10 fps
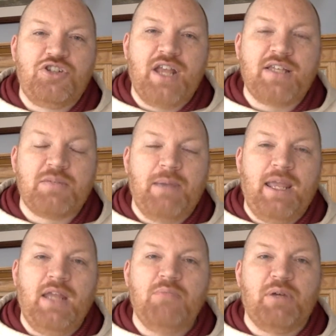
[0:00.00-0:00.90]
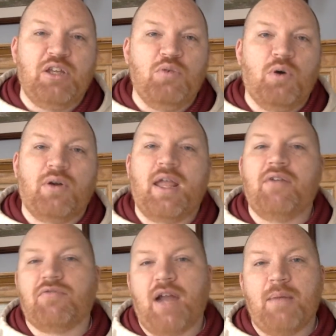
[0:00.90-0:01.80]
chest pain, but you won't
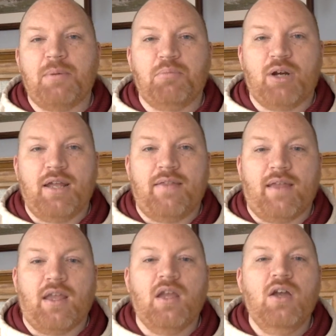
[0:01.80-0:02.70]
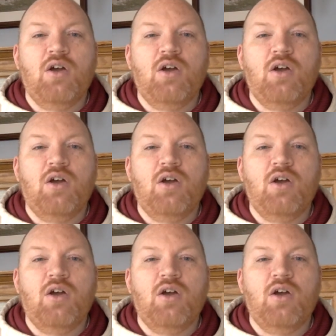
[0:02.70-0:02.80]
have rapid breathing,